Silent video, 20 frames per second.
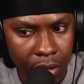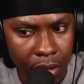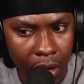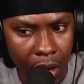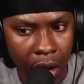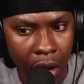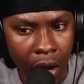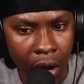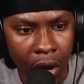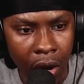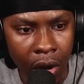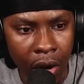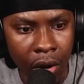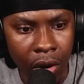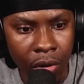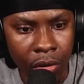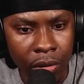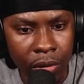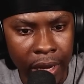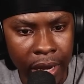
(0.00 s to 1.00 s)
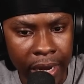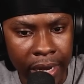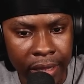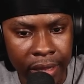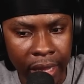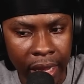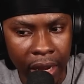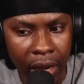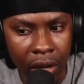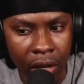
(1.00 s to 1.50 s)
Oh yeah,
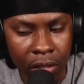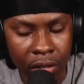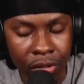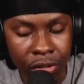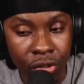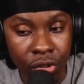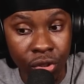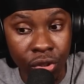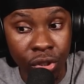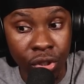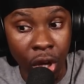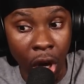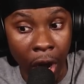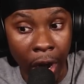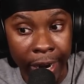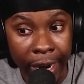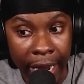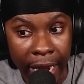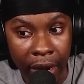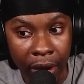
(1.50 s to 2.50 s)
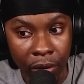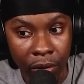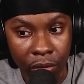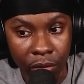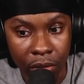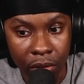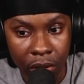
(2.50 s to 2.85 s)
they are done out.